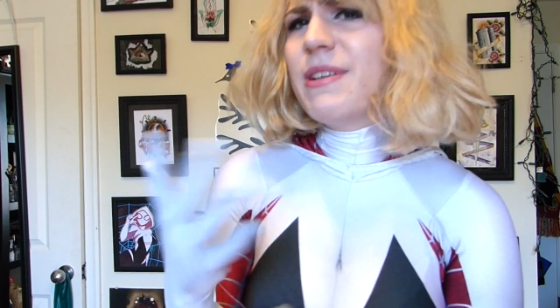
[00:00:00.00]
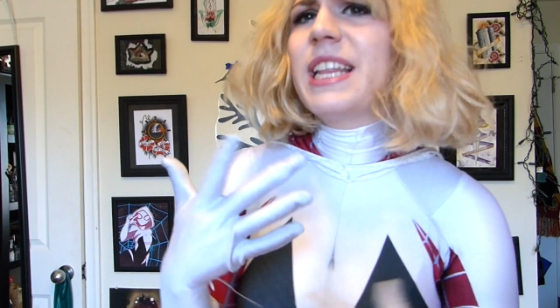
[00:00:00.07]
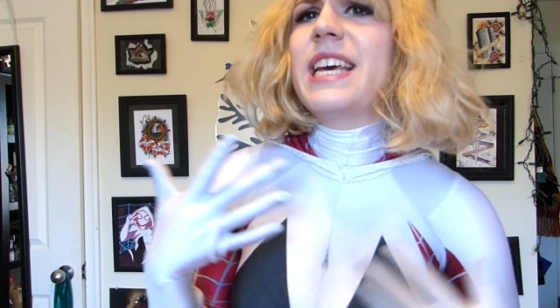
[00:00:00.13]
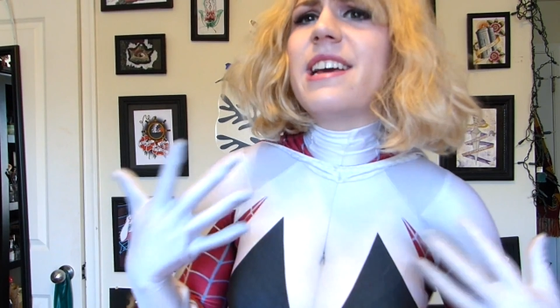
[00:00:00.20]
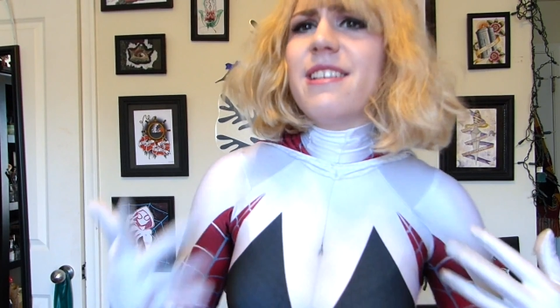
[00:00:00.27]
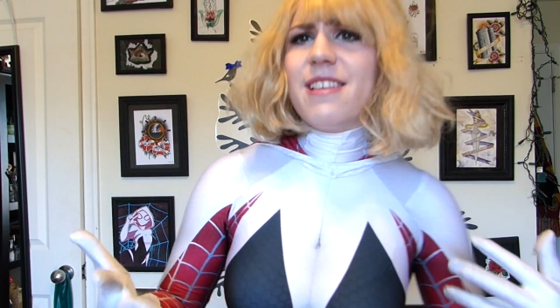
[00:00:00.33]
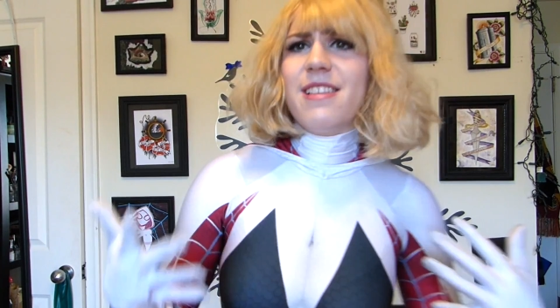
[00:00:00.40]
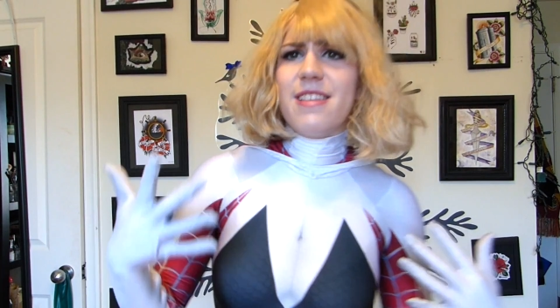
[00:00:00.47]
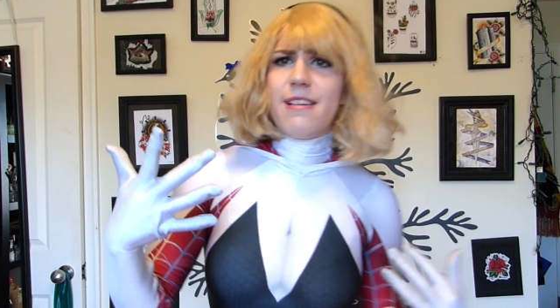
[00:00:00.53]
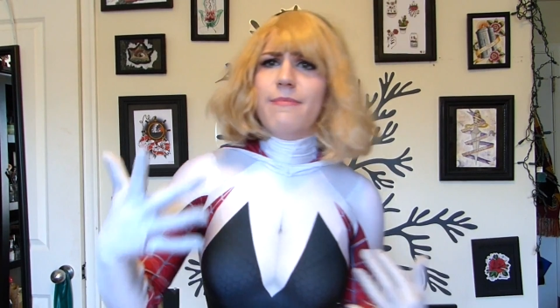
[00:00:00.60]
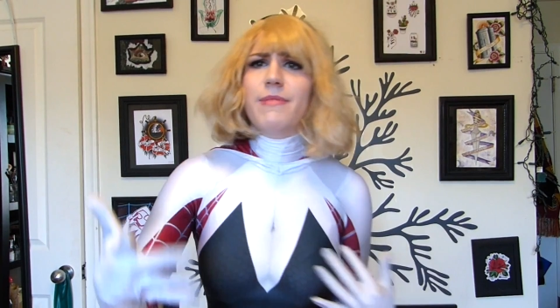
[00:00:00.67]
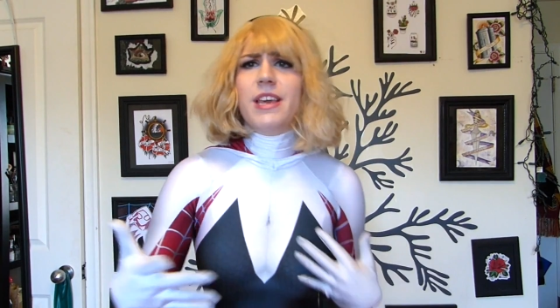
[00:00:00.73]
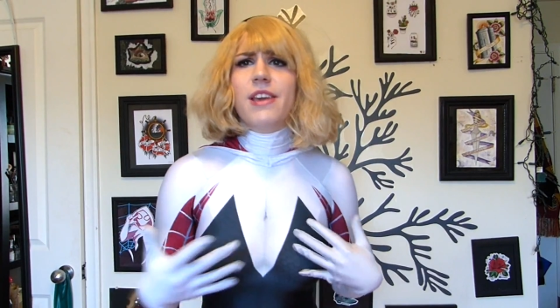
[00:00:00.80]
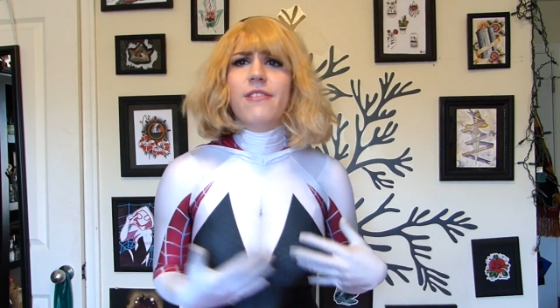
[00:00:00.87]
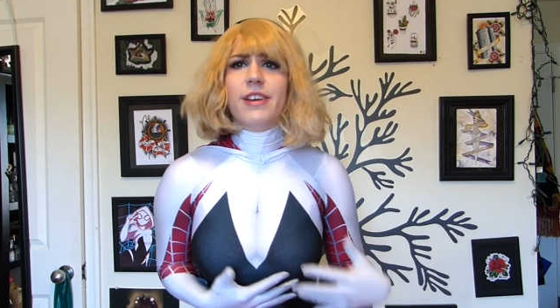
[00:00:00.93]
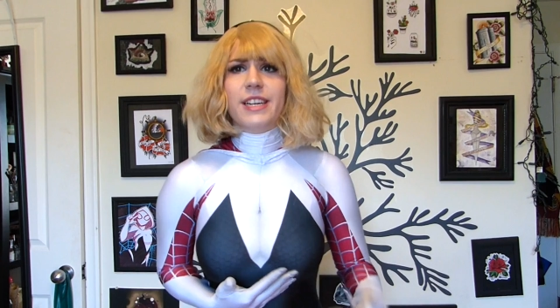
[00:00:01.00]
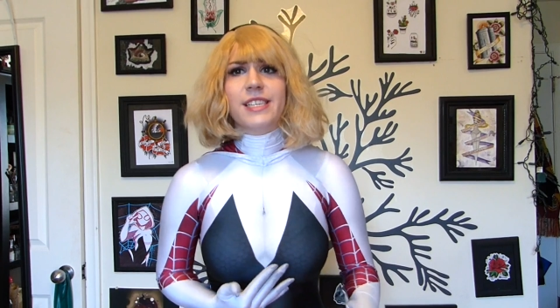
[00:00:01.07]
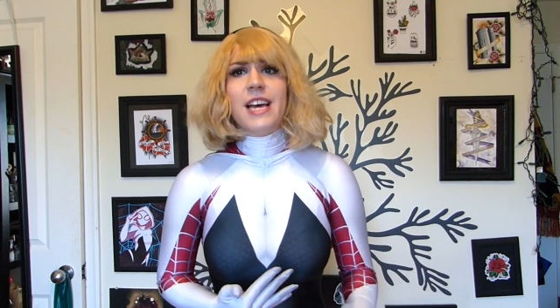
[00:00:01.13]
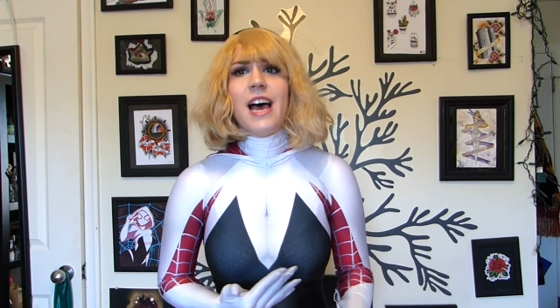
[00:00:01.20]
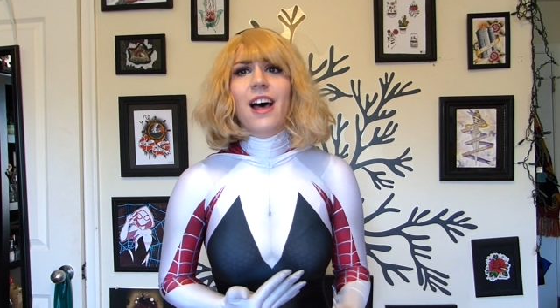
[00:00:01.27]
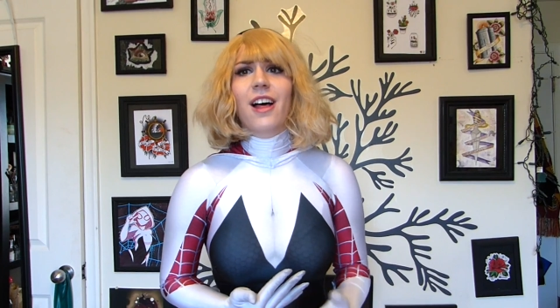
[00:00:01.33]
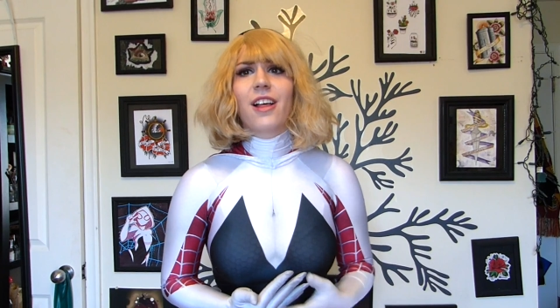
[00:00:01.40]
really isn't something you could
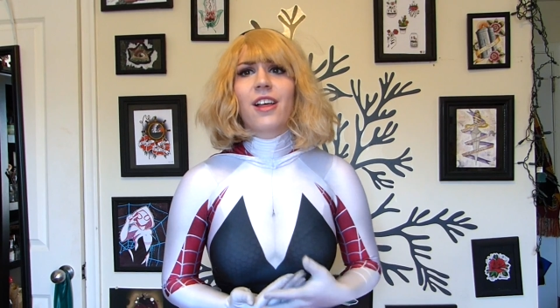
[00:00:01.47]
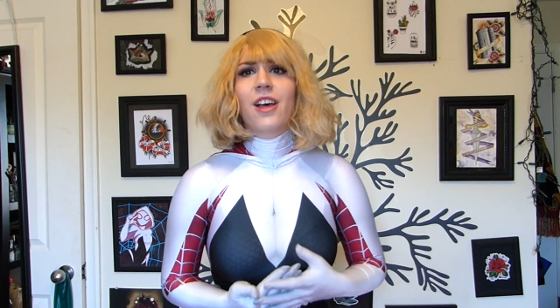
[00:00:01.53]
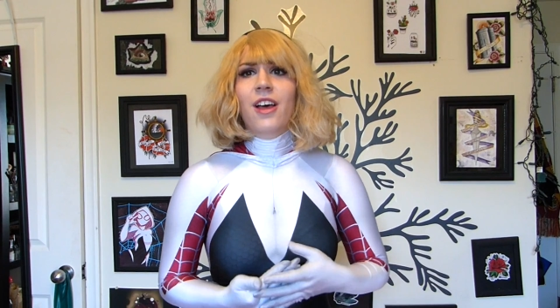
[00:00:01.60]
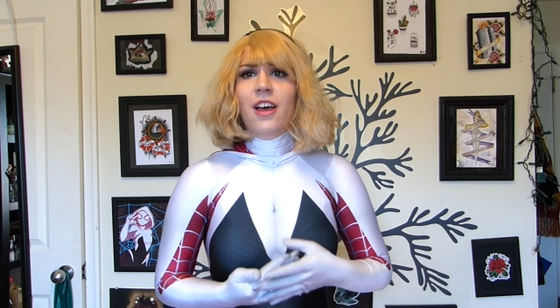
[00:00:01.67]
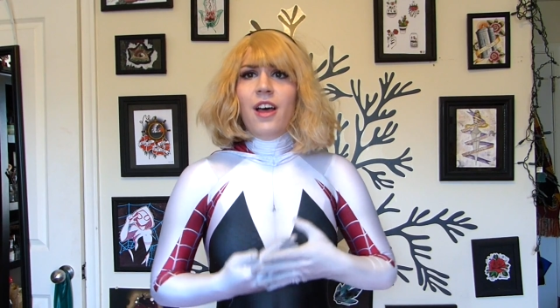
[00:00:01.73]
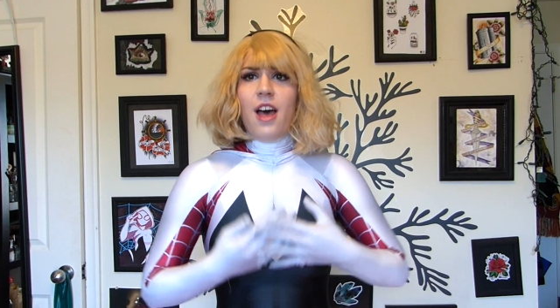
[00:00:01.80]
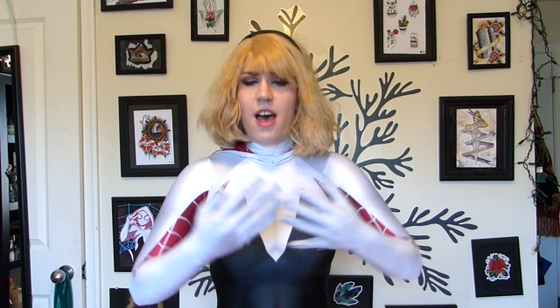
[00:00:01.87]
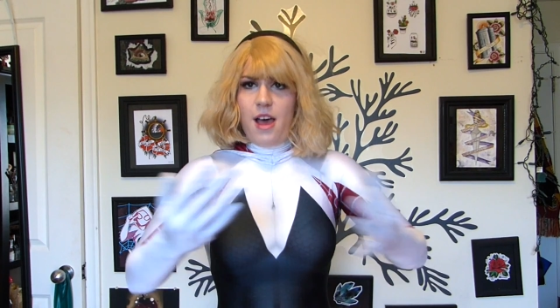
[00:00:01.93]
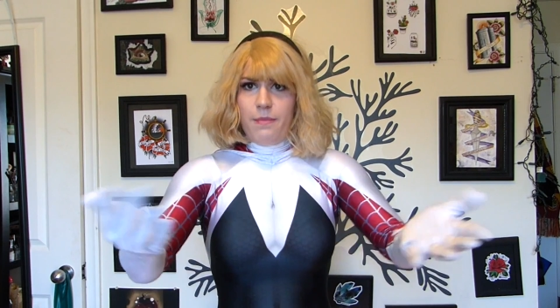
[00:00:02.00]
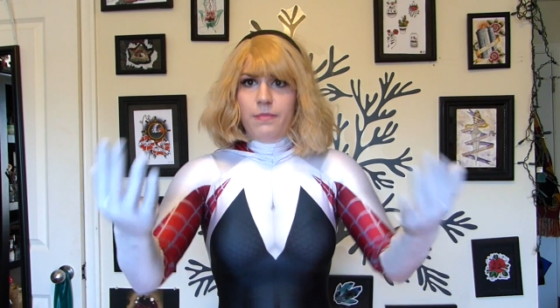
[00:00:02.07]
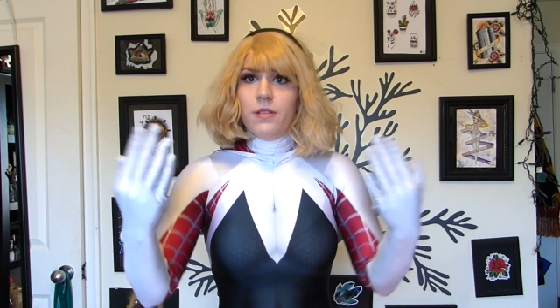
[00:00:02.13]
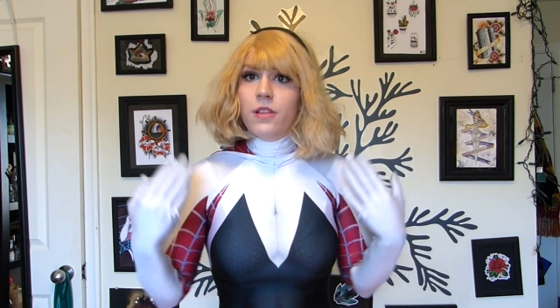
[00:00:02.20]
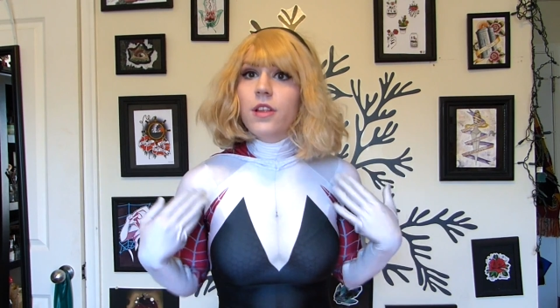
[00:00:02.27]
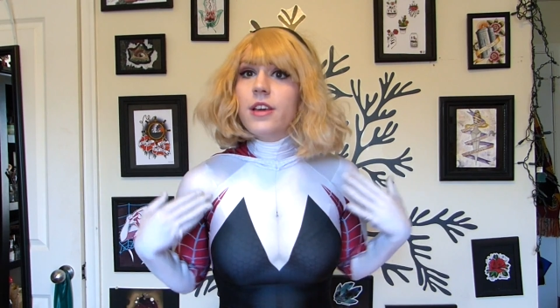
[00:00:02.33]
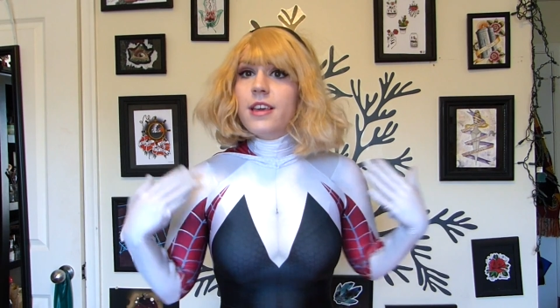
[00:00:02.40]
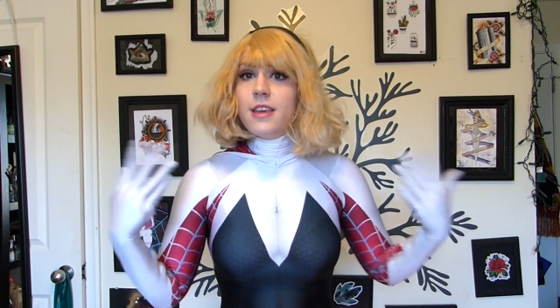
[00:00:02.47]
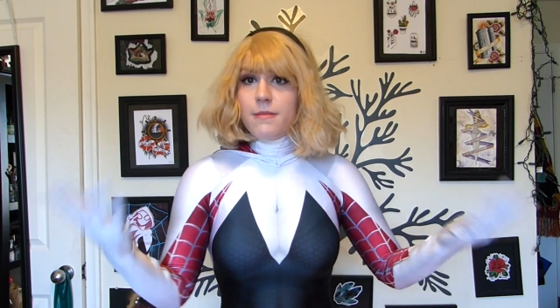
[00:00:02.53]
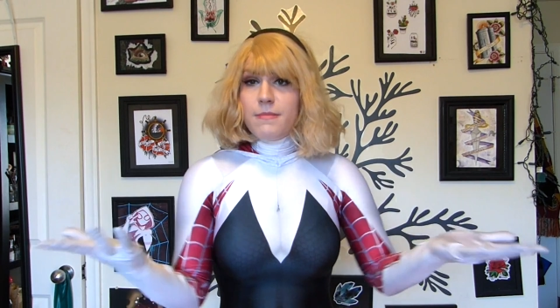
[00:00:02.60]
tell looking